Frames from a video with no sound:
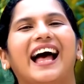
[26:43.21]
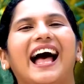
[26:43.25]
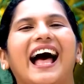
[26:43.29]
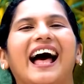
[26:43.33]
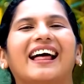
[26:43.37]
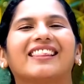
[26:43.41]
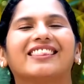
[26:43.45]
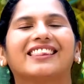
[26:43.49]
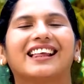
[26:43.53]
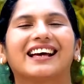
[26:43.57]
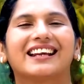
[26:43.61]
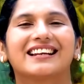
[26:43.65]

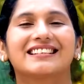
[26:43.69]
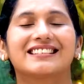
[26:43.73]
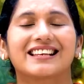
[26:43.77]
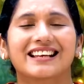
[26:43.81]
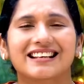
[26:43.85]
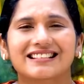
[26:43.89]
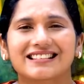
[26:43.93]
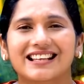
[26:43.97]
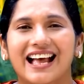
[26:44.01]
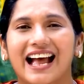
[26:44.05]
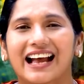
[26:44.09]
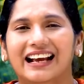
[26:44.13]
And that is
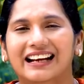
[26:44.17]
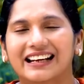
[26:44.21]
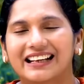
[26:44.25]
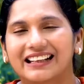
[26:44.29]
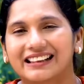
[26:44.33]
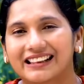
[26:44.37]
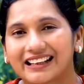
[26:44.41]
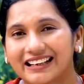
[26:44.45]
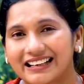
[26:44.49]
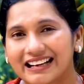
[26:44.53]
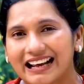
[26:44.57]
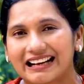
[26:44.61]

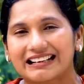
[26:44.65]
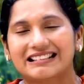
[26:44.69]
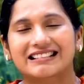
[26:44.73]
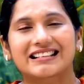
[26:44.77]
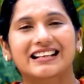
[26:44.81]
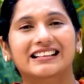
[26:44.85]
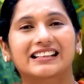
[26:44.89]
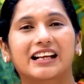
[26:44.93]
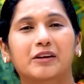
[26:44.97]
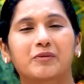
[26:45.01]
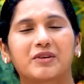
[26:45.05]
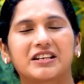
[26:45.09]
exactly the next
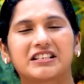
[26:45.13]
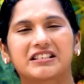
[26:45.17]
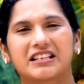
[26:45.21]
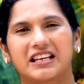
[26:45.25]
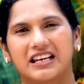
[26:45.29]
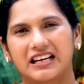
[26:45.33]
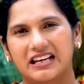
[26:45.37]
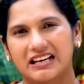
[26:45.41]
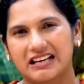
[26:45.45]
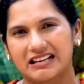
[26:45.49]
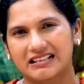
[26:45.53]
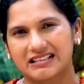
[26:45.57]
thing that we
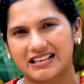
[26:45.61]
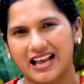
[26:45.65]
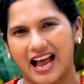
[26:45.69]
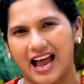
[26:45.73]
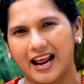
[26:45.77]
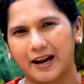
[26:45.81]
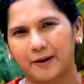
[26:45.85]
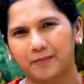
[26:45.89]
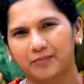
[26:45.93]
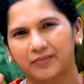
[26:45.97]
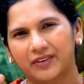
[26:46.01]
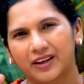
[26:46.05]
see, is
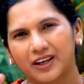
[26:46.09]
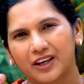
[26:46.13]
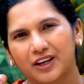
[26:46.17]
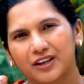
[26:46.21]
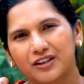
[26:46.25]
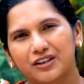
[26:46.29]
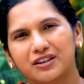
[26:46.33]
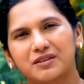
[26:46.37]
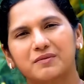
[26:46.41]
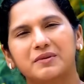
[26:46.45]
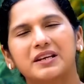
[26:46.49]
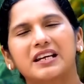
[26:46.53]
that
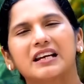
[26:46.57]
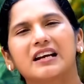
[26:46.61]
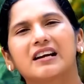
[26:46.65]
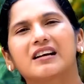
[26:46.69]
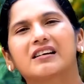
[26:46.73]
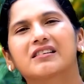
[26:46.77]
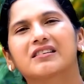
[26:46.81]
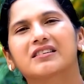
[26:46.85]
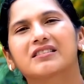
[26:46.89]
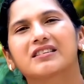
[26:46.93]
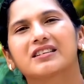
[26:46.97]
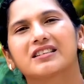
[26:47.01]
to be
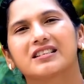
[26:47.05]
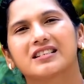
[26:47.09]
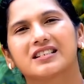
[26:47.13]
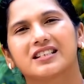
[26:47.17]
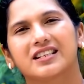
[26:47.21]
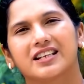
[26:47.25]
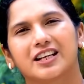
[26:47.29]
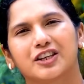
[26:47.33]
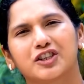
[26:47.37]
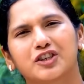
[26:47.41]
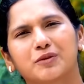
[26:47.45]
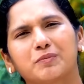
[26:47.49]
a
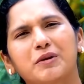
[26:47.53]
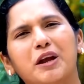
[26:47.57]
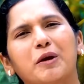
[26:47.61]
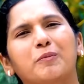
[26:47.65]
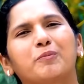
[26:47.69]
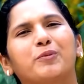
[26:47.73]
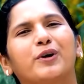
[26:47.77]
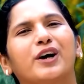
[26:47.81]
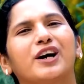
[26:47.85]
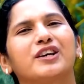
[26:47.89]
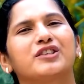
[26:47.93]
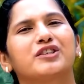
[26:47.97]
Christian, to be a
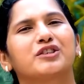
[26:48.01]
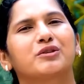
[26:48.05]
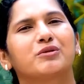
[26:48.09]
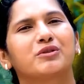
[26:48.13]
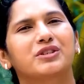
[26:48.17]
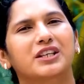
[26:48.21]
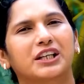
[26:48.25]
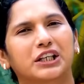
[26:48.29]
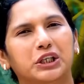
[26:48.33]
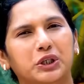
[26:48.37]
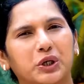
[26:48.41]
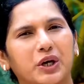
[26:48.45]
person who
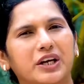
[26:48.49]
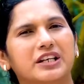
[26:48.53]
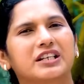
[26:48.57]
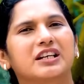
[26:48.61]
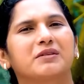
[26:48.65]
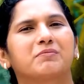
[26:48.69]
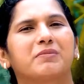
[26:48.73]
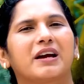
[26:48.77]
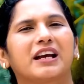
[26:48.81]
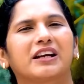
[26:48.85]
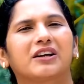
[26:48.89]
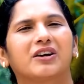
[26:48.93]
is
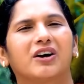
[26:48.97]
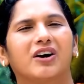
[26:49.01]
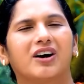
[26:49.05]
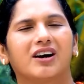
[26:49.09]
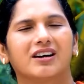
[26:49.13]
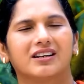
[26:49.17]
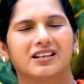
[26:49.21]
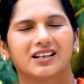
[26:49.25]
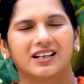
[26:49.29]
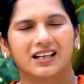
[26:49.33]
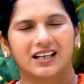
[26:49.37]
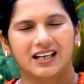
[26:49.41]
anointed by
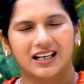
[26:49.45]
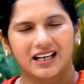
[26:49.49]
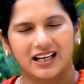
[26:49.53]
God,